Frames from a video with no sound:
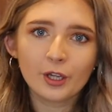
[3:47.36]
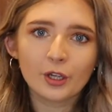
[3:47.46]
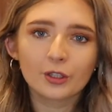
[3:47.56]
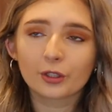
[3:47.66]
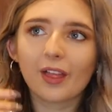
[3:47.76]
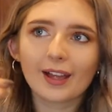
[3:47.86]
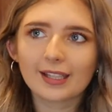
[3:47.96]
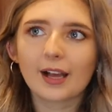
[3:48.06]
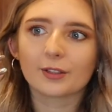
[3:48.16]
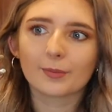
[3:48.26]
So that
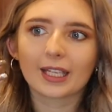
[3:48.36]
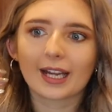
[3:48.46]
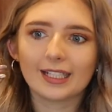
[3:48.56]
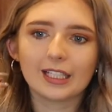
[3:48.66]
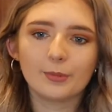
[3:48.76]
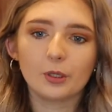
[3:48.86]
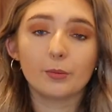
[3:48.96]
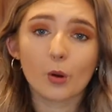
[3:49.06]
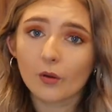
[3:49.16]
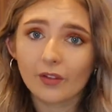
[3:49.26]
tells me I need to be doing
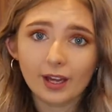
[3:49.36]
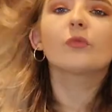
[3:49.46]
more of that.